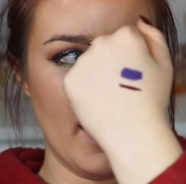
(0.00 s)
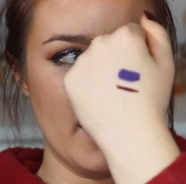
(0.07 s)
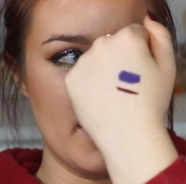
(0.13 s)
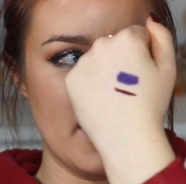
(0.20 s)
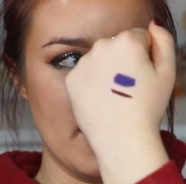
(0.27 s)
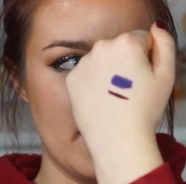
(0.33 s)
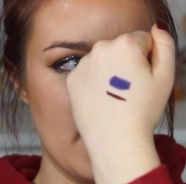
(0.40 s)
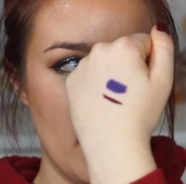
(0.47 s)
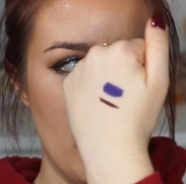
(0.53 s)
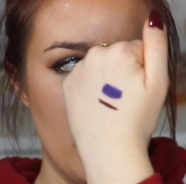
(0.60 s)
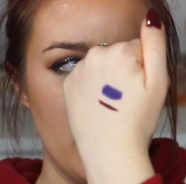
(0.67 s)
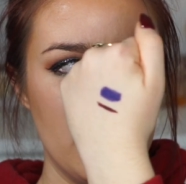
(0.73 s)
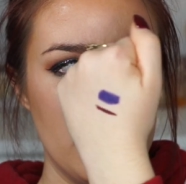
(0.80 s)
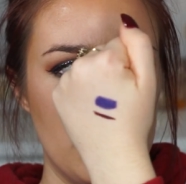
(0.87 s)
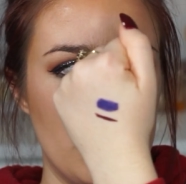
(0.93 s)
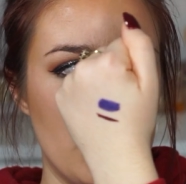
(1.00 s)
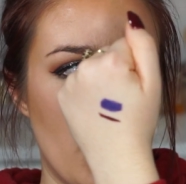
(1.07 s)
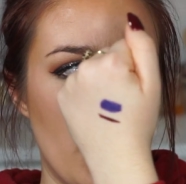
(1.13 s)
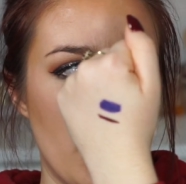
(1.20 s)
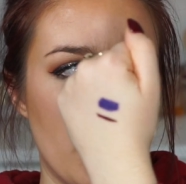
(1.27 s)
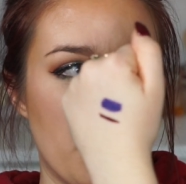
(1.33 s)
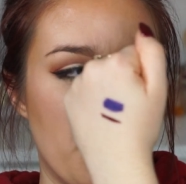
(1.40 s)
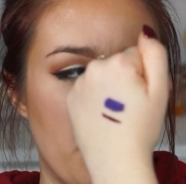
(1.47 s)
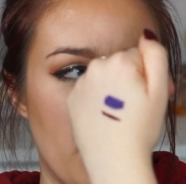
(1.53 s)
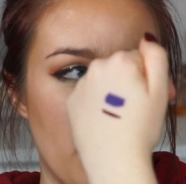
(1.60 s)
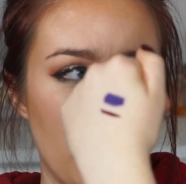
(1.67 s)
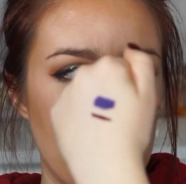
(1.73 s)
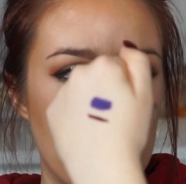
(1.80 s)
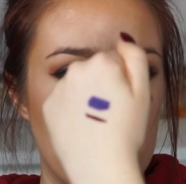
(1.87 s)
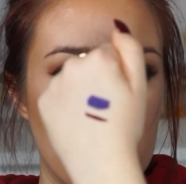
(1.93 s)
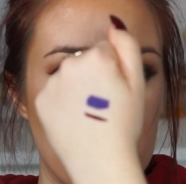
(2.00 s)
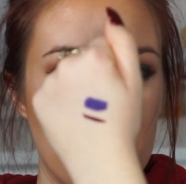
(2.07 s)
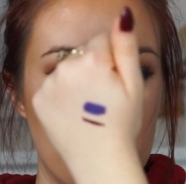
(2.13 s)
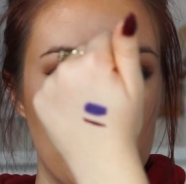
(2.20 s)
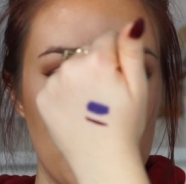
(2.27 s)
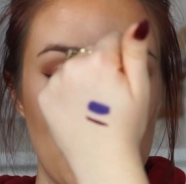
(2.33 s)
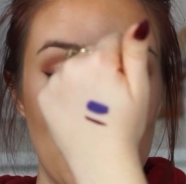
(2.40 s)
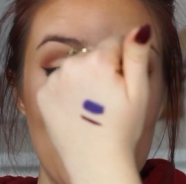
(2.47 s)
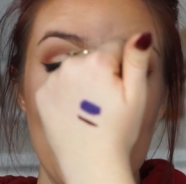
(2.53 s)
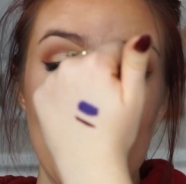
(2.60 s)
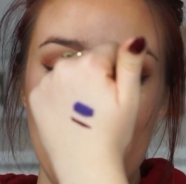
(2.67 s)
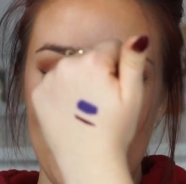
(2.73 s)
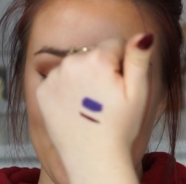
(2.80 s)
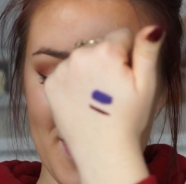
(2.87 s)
It's this dark purple blue.